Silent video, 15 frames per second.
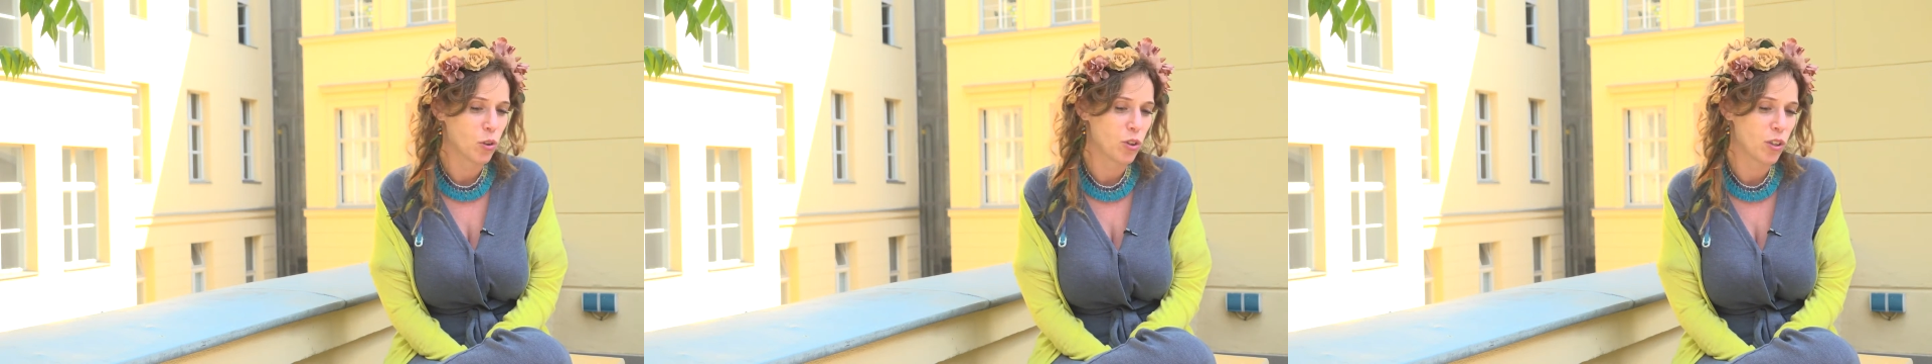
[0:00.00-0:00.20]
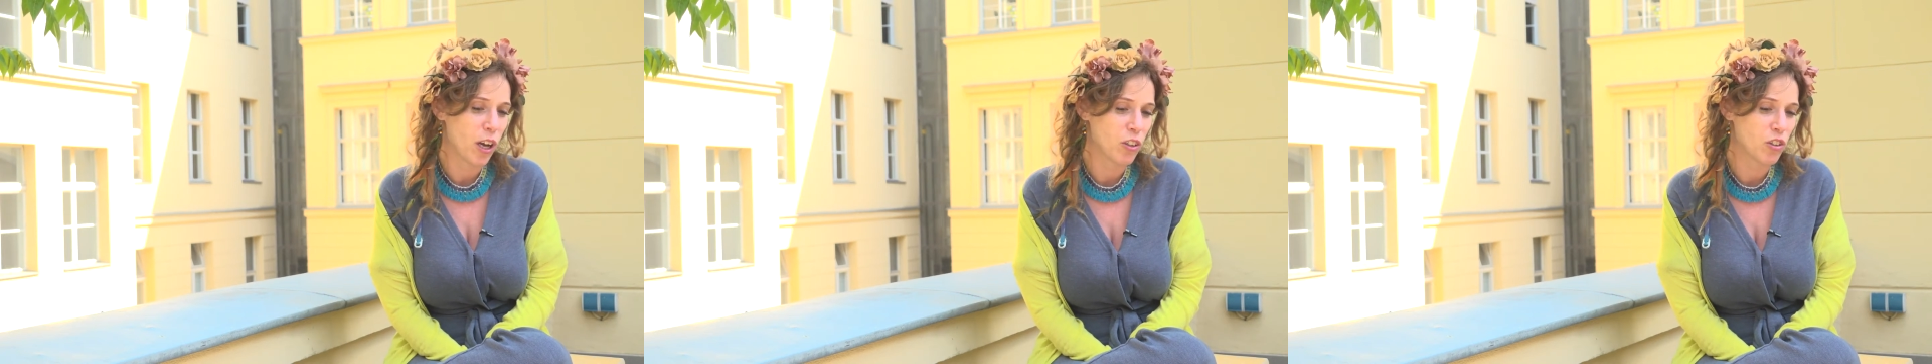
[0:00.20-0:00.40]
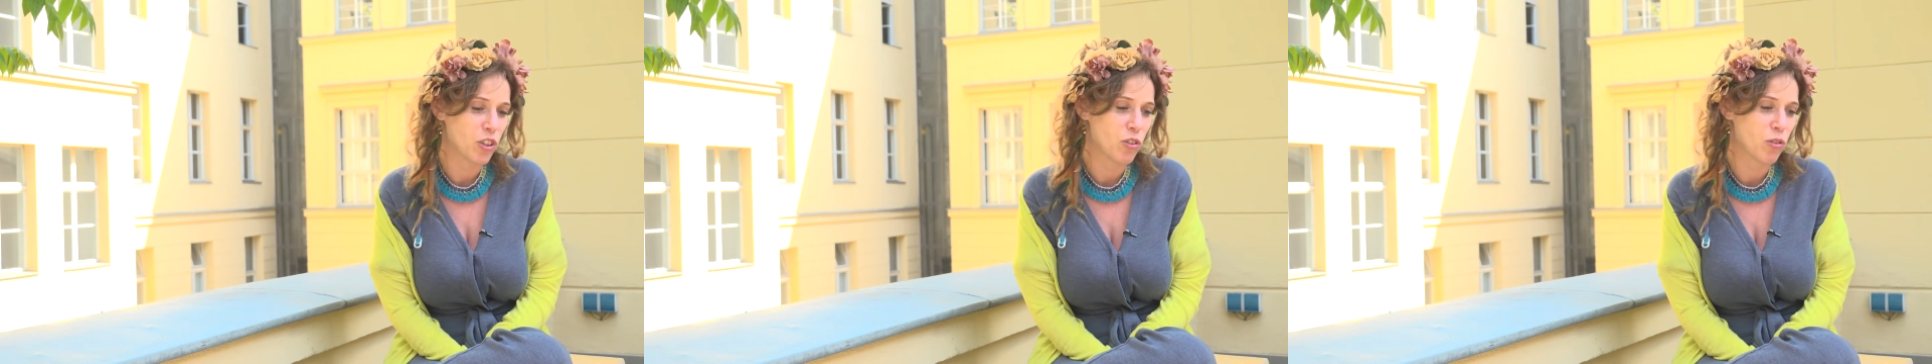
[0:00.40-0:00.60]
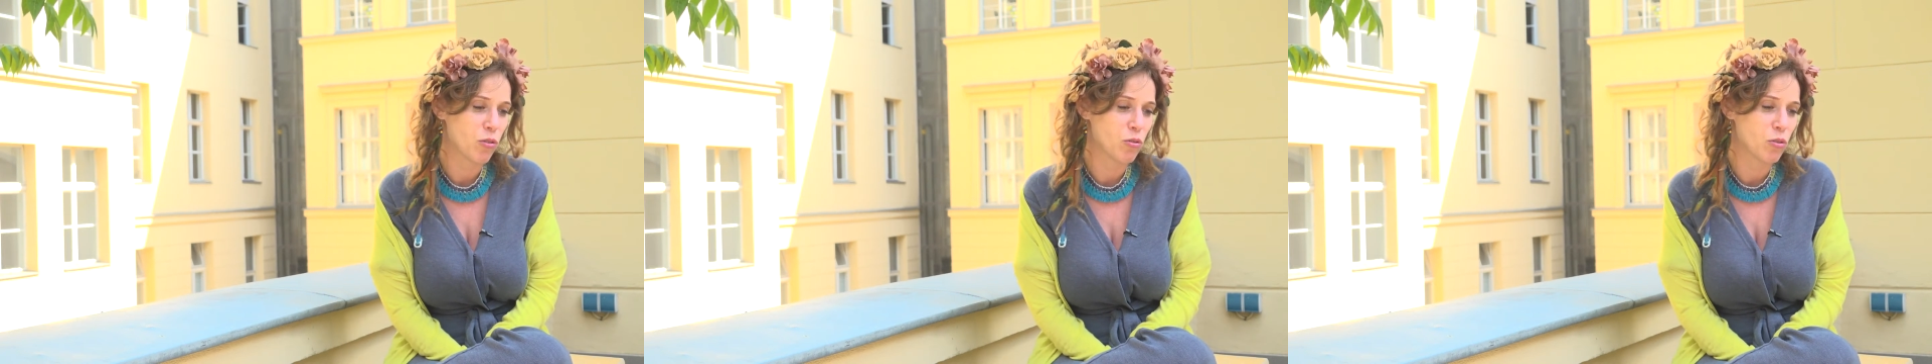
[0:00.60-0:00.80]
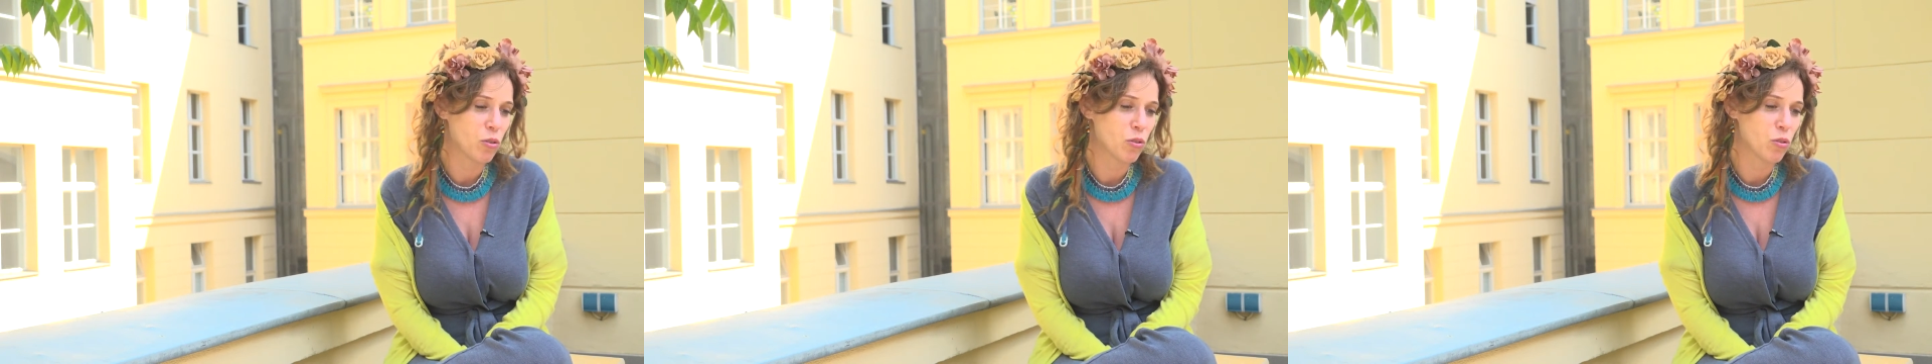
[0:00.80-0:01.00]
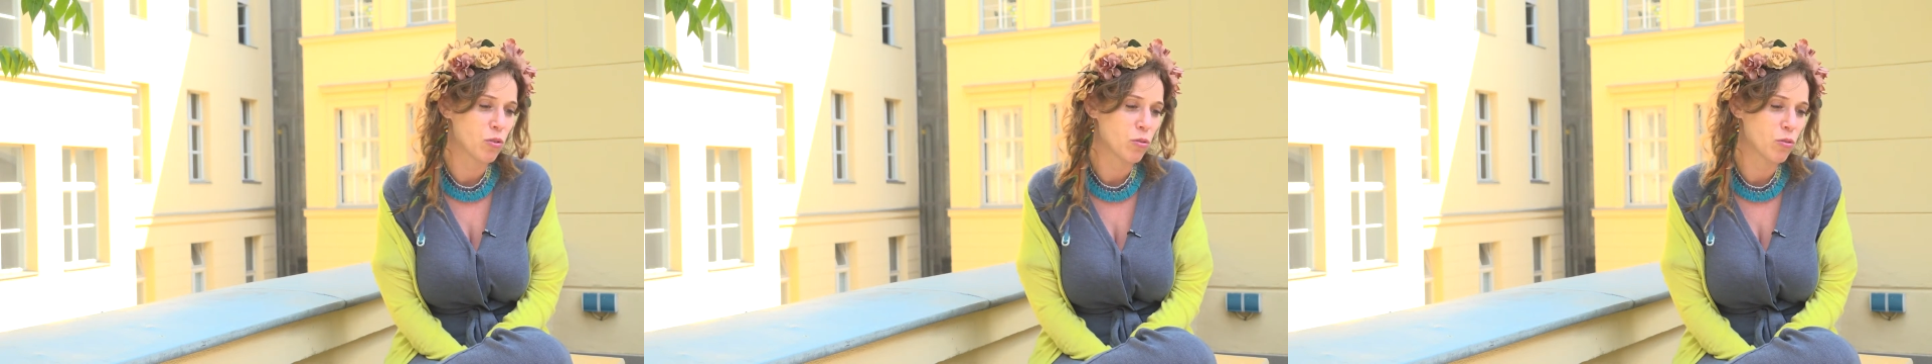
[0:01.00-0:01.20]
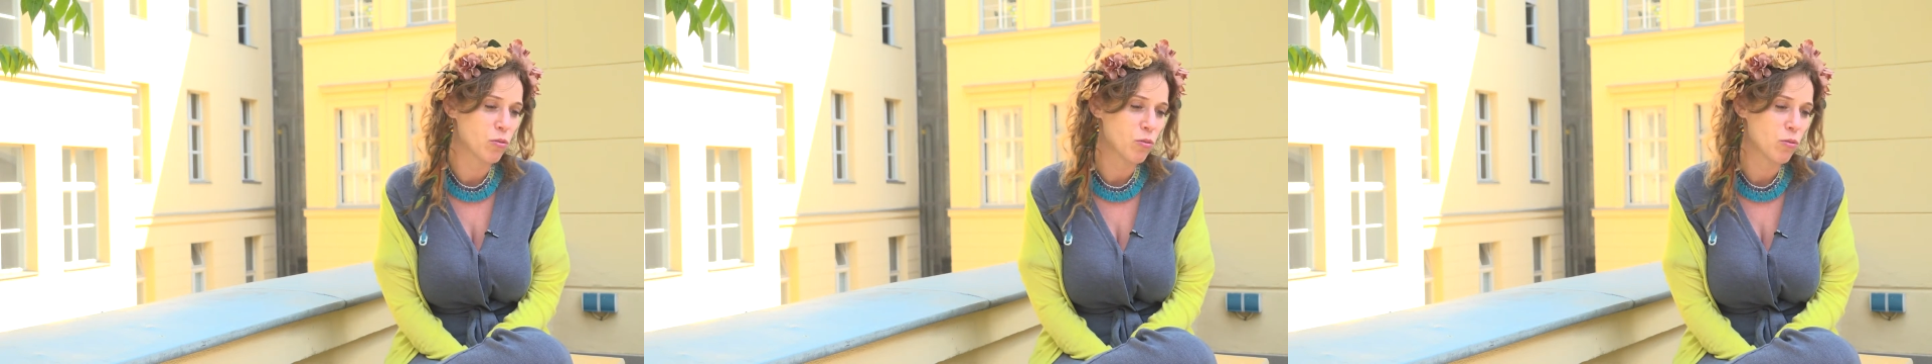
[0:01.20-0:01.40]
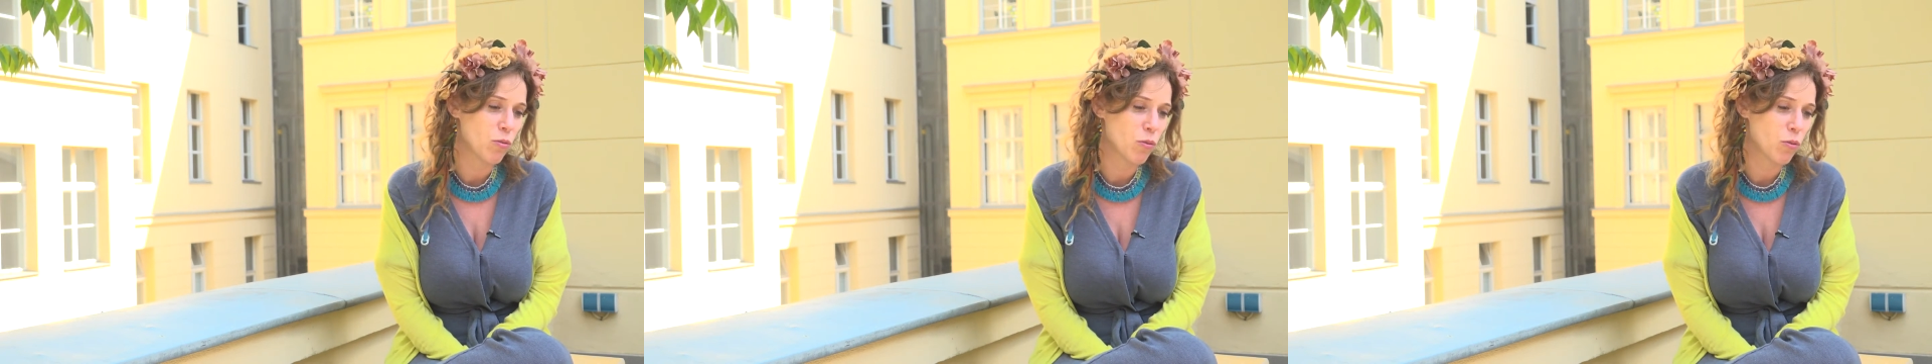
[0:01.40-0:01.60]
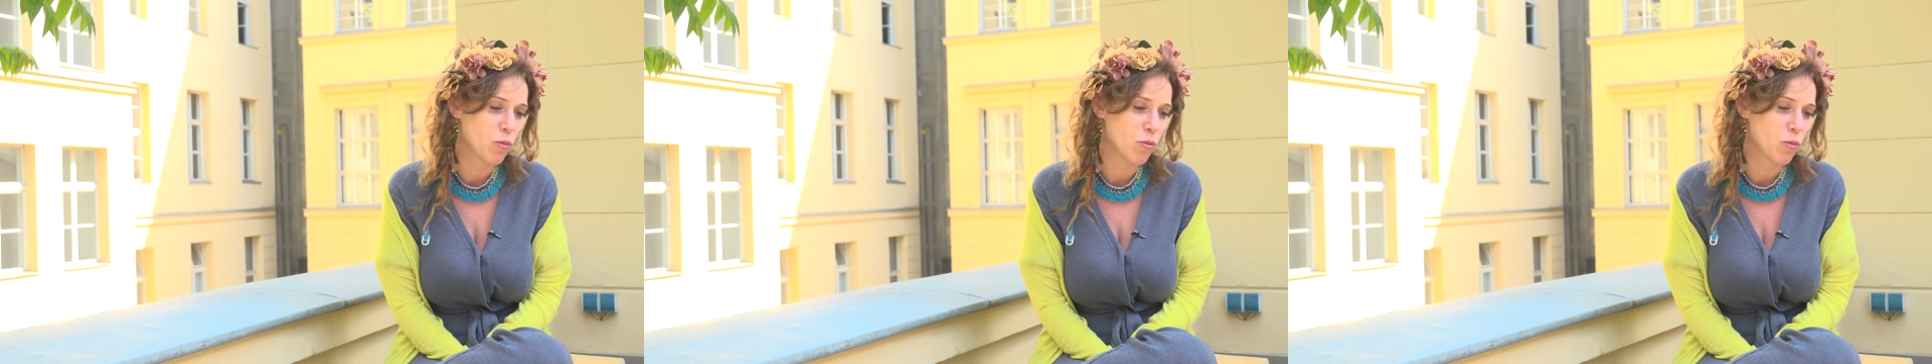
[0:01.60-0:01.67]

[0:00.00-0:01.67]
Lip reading: touch it through